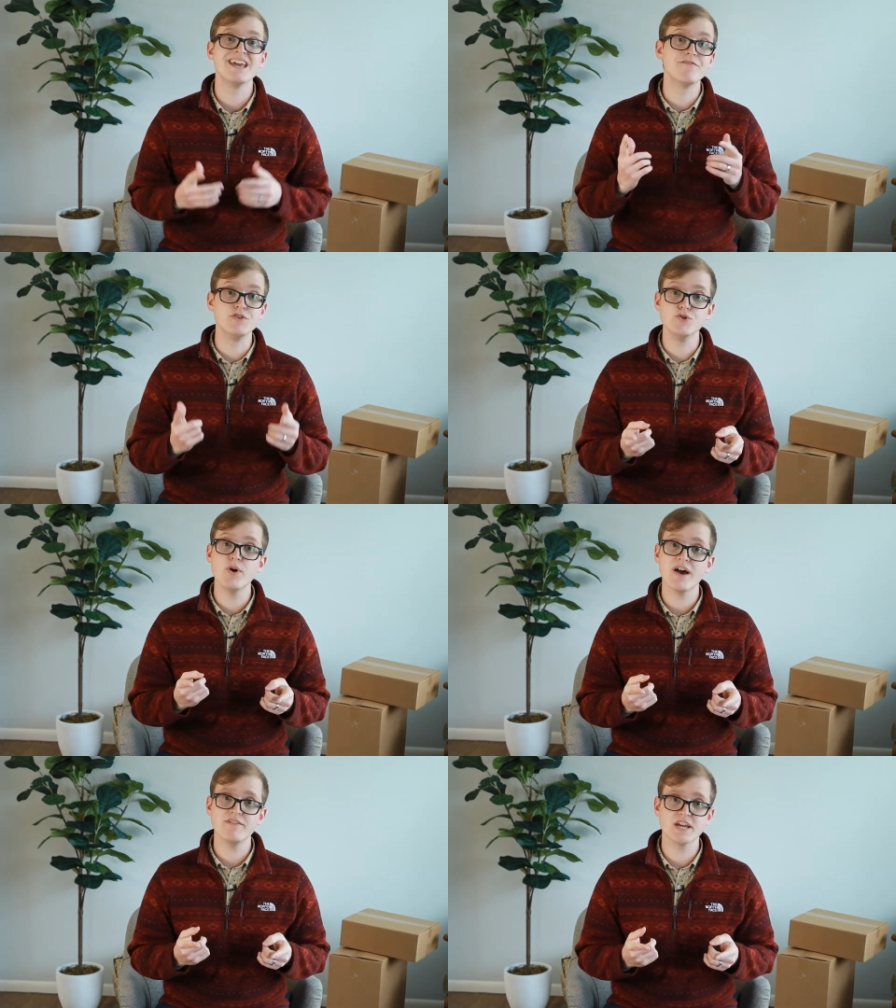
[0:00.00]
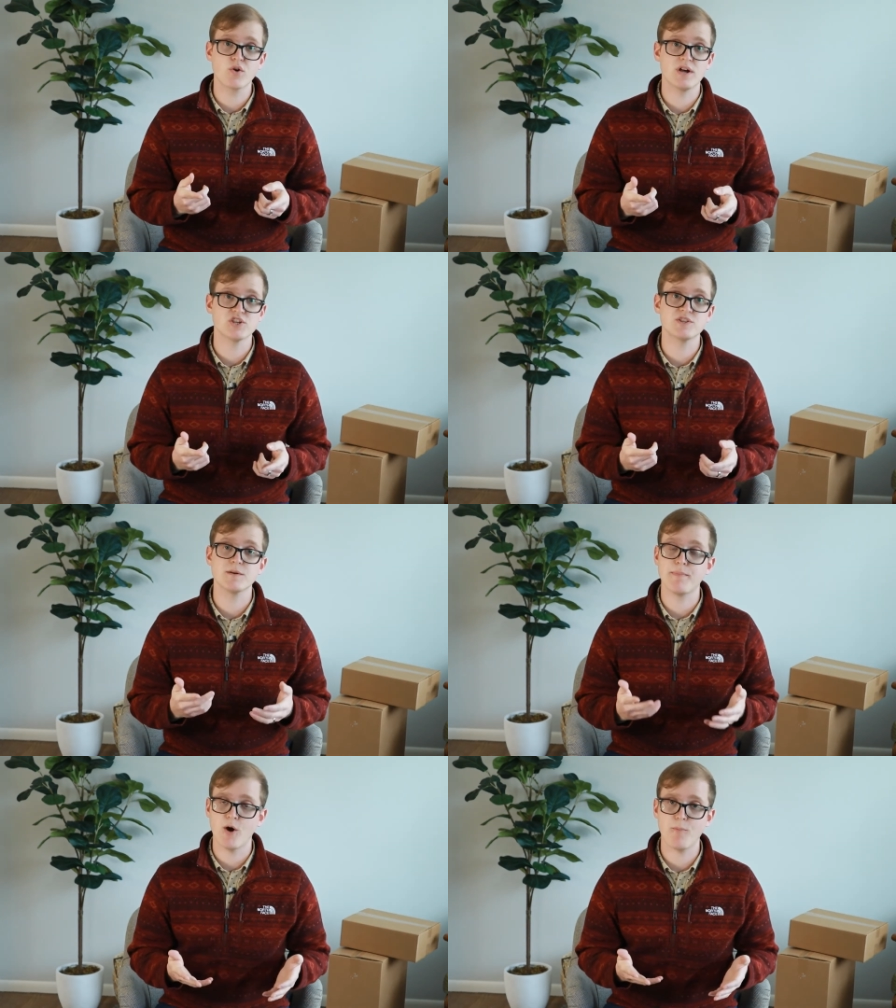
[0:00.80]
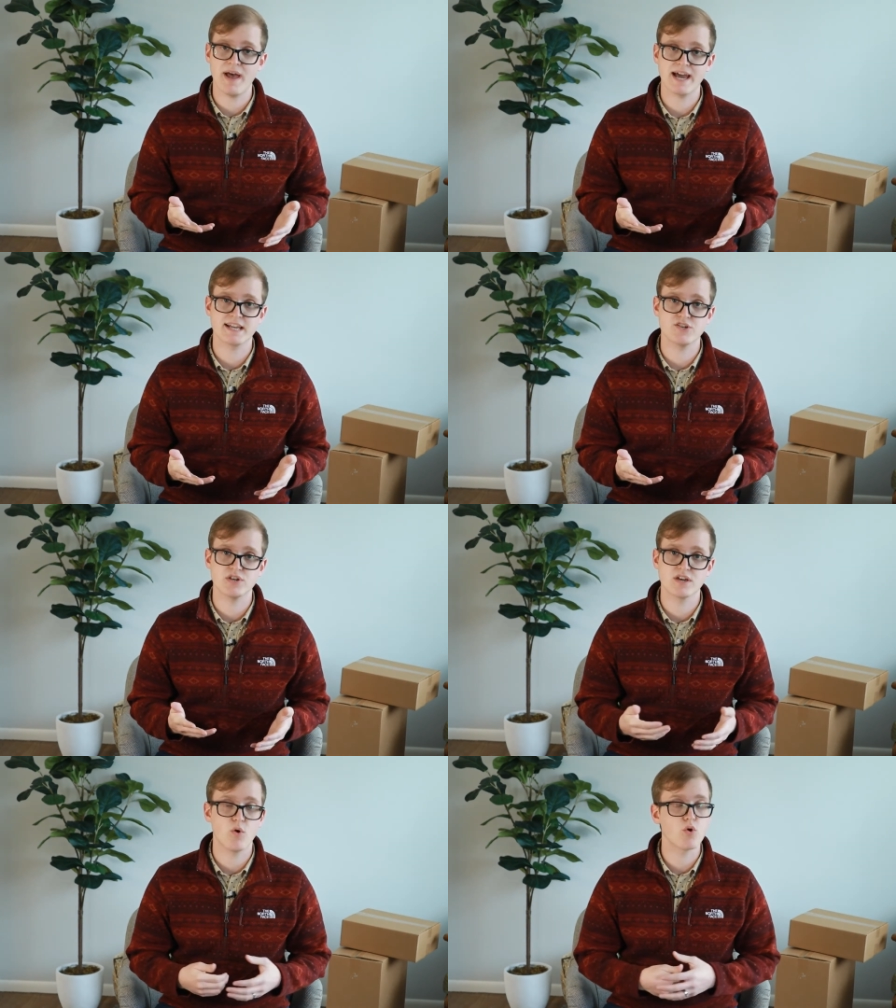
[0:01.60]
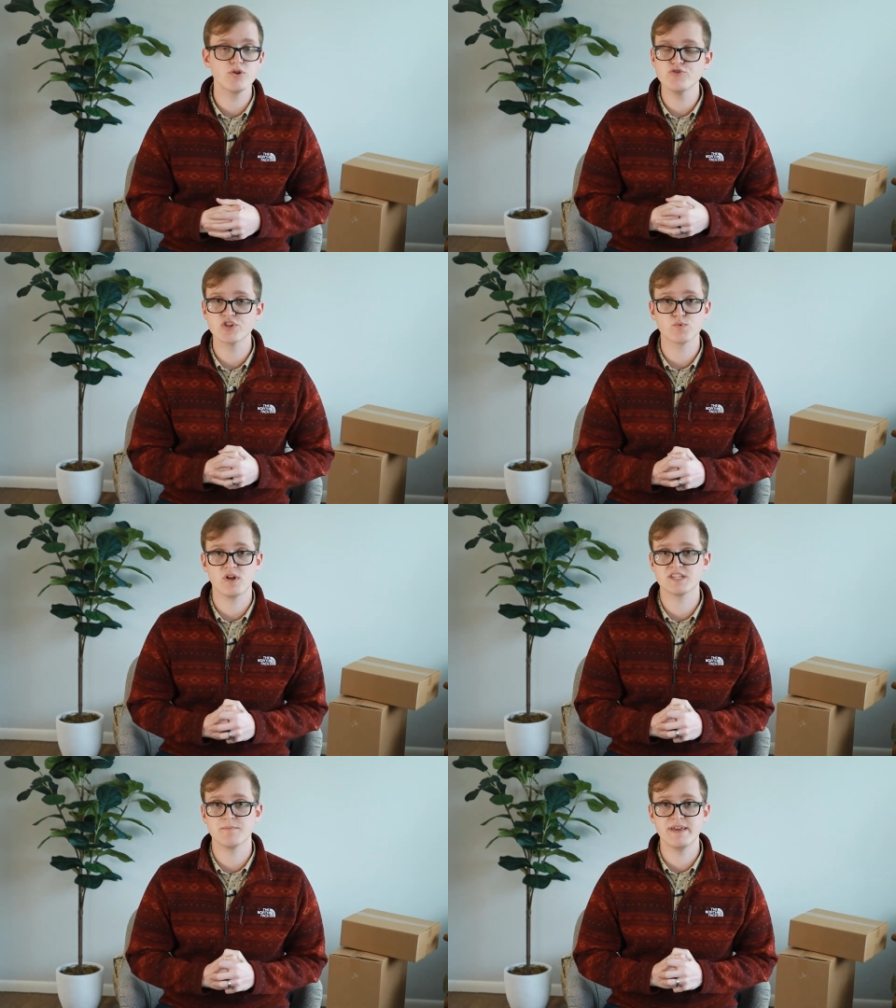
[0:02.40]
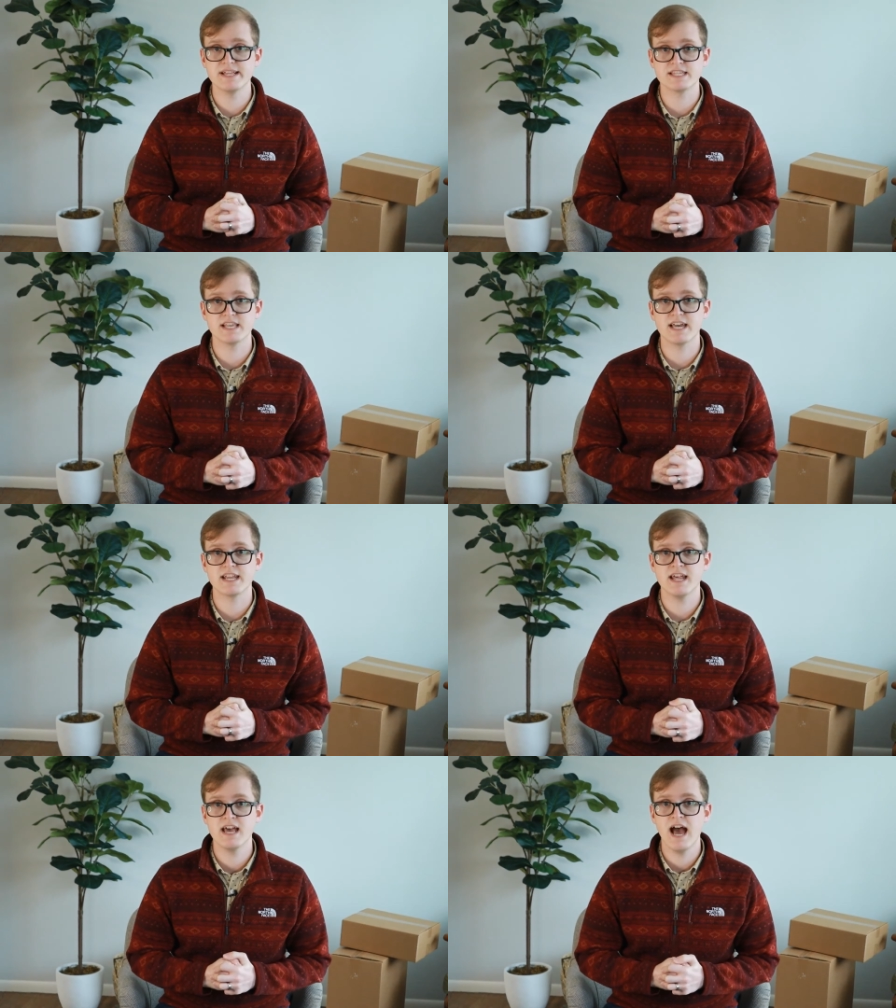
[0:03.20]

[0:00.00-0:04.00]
If you have any questions about packaging or you just want some insight,